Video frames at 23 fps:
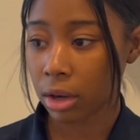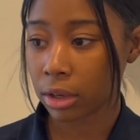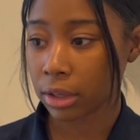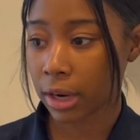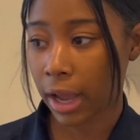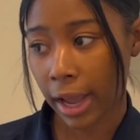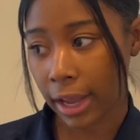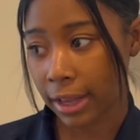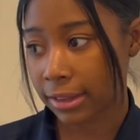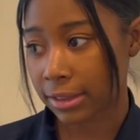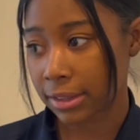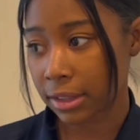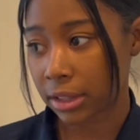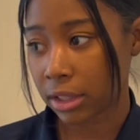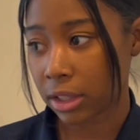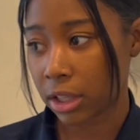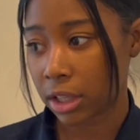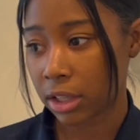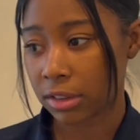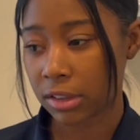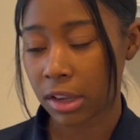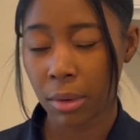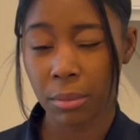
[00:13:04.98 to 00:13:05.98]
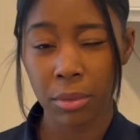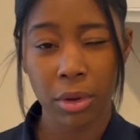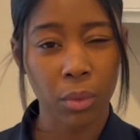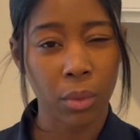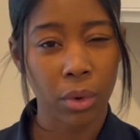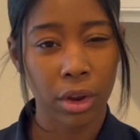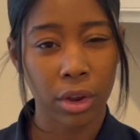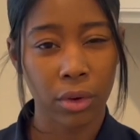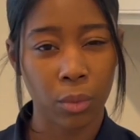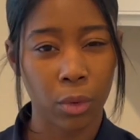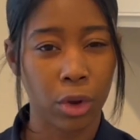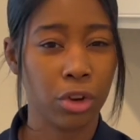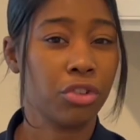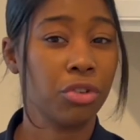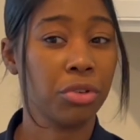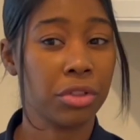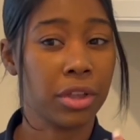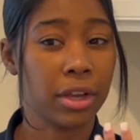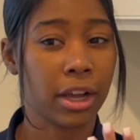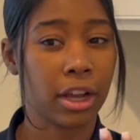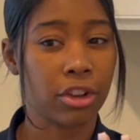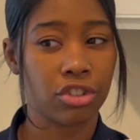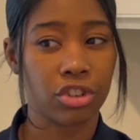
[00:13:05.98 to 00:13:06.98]
nicely? Tell me what you
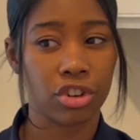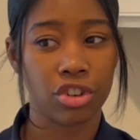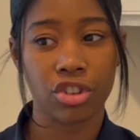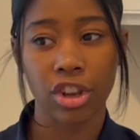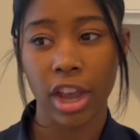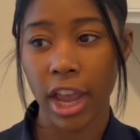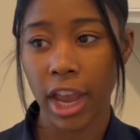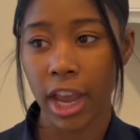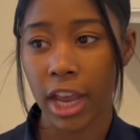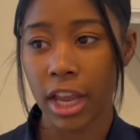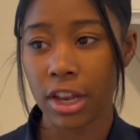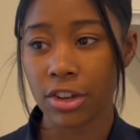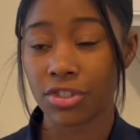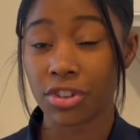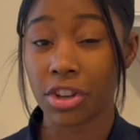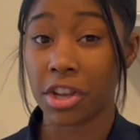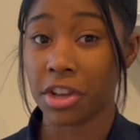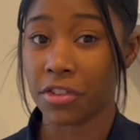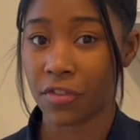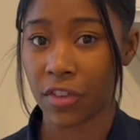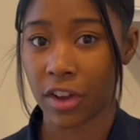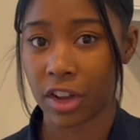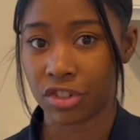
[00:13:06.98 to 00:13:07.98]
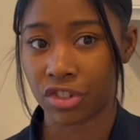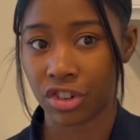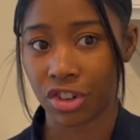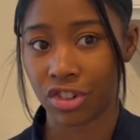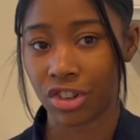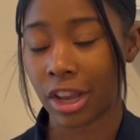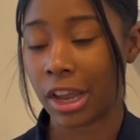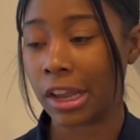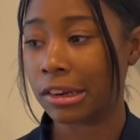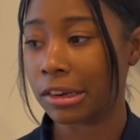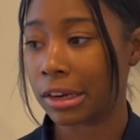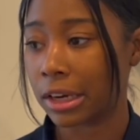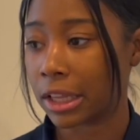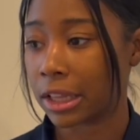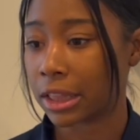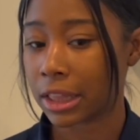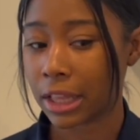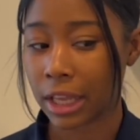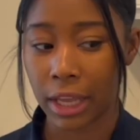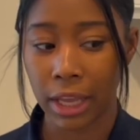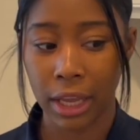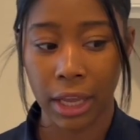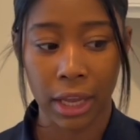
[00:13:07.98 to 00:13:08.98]
think I should change, if I should change
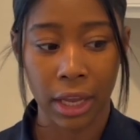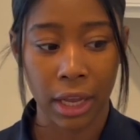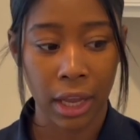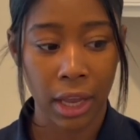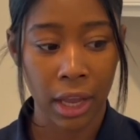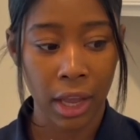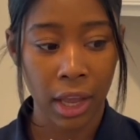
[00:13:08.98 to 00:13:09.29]
anything.